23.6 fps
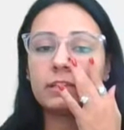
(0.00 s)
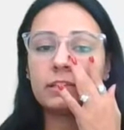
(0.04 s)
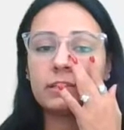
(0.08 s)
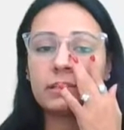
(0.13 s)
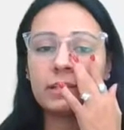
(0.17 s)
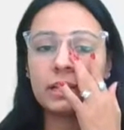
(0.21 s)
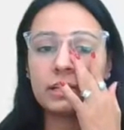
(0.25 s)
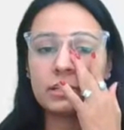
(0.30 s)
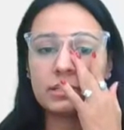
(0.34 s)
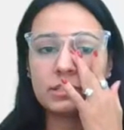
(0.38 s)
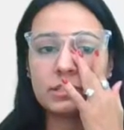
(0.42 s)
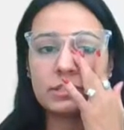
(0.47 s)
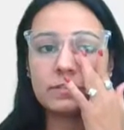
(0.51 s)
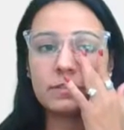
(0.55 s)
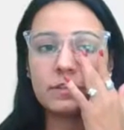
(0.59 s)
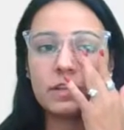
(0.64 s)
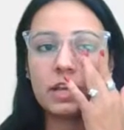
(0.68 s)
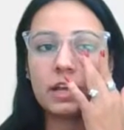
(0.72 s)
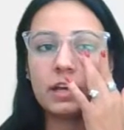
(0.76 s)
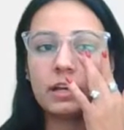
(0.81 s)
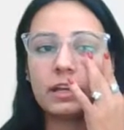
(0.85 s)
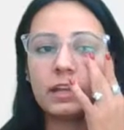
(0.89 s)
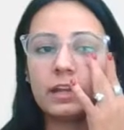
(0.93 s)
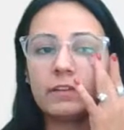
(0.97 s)
and the rashes
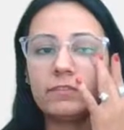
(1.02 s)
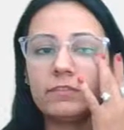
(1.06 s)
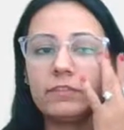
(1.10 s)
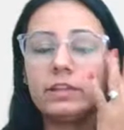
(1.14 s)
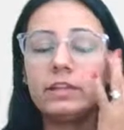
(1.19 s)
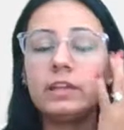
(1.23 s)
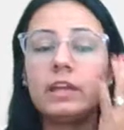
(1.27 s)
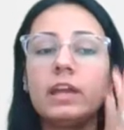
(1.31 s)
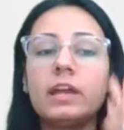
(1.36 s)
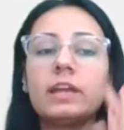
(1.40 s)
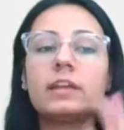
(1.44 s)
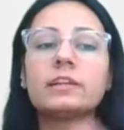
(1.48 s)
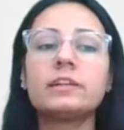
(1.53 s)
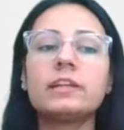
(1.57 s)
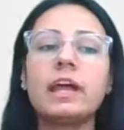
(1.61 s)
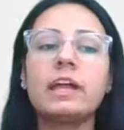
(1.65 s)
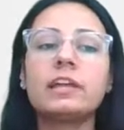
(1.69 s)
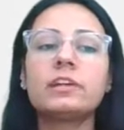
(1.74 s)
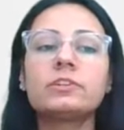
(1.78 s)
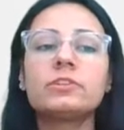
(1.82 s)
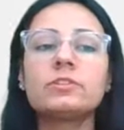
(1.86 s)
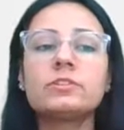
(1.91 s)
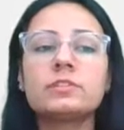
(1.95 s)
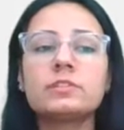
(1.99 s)
we are having.
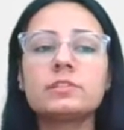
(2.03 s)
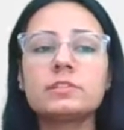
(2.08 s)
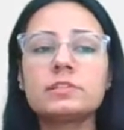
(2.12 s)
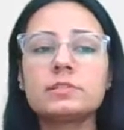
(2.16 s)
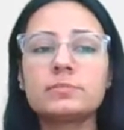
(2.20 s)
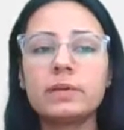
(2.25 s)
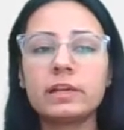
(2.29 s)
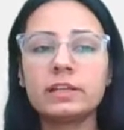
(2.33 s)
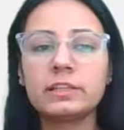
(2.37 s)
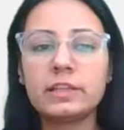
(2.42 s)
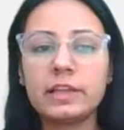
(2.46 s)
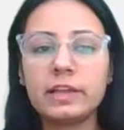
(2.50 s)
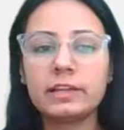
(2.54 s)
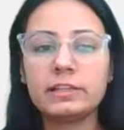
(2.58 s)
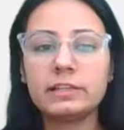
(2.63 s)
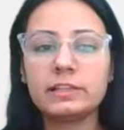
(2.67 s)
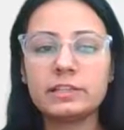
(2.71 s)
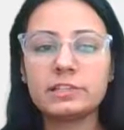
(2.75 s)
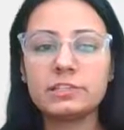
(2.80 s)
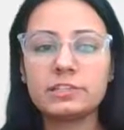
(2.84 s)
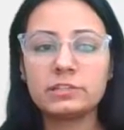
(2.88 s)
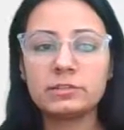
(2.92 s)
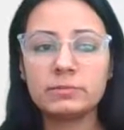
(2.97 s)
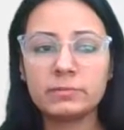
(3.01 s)
Diagnosis by the
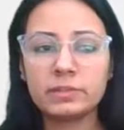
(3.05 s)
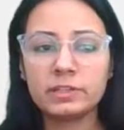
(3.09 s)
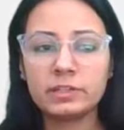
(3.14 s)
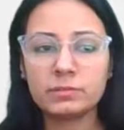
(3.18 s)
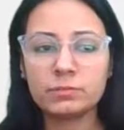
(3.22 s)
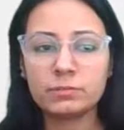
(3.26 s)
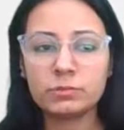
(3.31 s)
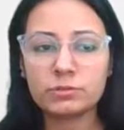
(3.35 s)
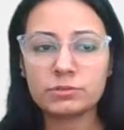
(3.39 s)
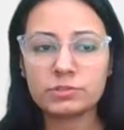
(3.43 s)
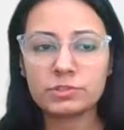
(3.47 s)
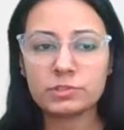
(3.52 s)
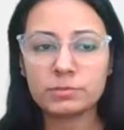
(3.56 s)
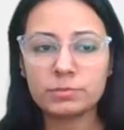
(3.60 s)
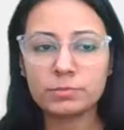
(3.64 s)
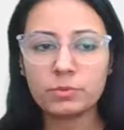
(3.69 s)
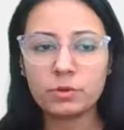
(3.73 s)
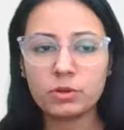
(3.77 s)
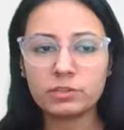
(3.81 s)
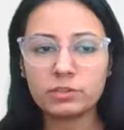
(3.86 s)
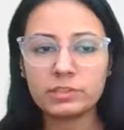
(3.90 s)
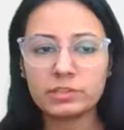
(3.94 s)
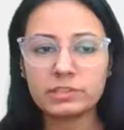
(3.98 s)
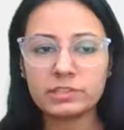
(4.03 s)
antigen, but most
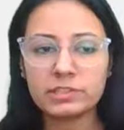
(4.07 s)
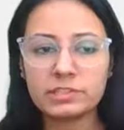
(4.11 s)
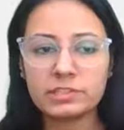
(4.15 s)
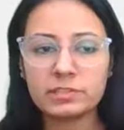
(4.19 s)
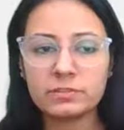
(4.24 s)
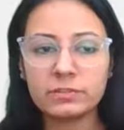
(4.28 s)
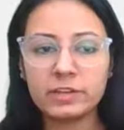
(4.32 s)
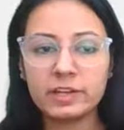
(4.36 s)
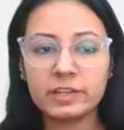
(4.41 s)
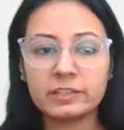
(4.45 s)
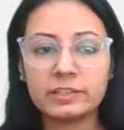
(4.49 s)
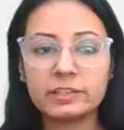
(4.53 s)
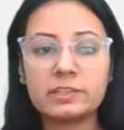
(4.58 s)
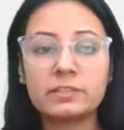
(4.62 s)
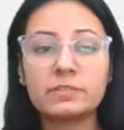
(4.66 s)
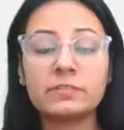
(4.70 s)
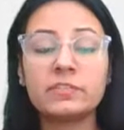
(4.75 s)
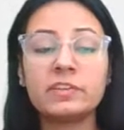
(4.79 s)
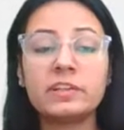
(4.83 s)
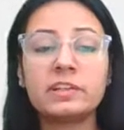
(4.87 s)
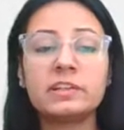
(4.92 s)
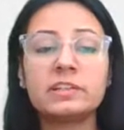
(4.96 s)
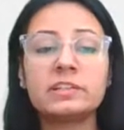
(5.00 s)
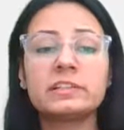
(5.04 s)
important is the
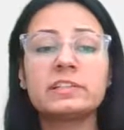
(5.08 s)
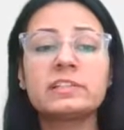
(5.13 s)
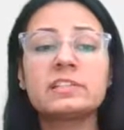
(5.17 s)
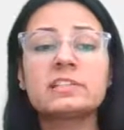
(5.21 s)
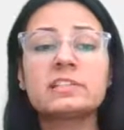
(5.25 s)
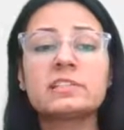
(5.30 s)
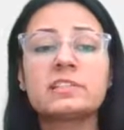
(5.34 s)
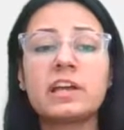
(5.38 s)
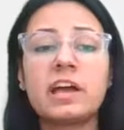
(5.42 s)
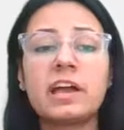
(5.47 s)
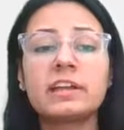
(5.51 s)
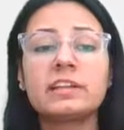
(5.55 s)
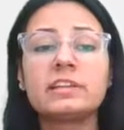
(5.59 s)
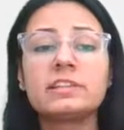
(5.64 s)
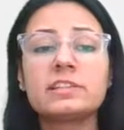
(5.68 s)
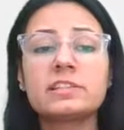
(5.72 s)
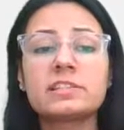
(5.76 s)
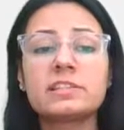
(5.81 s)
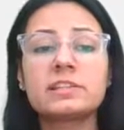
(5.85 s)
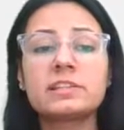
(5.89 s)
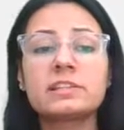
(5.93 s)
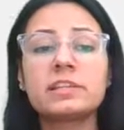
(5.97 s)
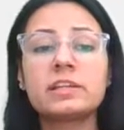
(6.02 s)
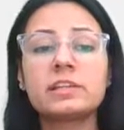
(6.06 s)
Warthin-Finkeldey giant
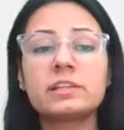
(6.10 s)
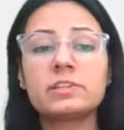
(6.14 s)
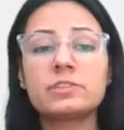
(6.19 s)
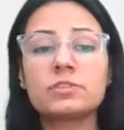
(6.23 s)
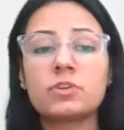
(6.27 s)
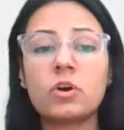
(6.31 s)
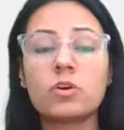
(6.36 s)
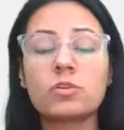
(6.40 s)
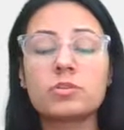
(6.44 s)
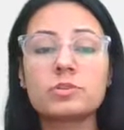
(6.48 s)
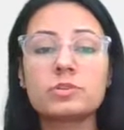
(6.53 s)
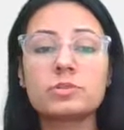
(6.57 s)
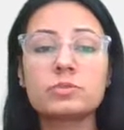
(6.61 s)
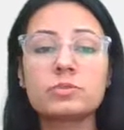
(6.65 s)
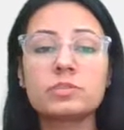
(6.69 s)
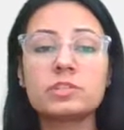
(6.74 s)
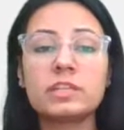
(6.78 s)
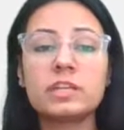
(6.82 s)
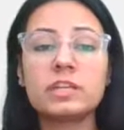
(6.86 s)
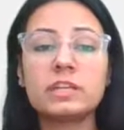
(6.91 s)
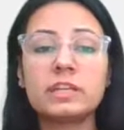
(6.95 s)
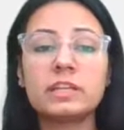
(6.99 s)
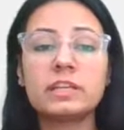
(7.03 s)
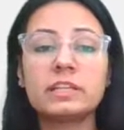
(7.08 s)
cell, that is also
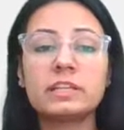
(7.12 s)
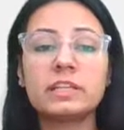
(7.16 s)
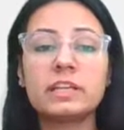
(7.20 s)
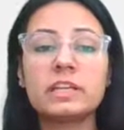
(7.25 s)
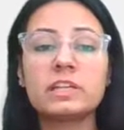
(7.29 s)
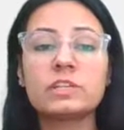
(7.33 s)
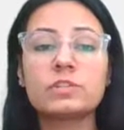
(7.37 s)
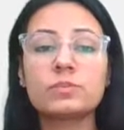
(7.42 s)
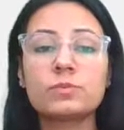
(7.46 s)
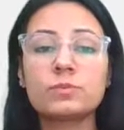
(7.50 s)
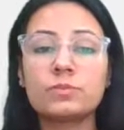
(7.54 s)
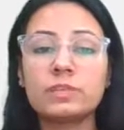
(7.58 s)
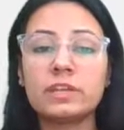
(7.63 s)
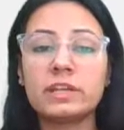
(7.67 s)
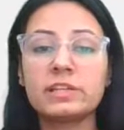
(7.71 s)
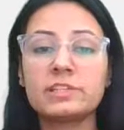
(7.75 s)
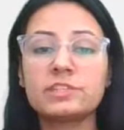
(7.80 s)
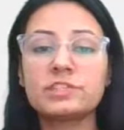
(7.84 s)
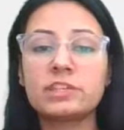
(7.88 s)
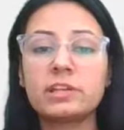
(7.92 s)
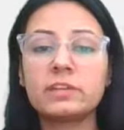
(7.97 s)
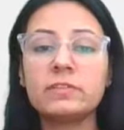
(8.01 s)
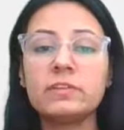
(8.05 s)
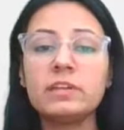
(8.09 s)
seen in case of the
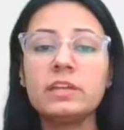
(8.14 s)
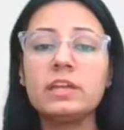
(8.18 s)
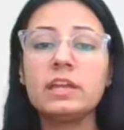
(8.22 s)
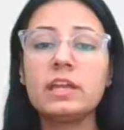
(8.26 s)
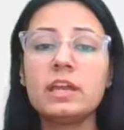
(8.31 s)
HIV.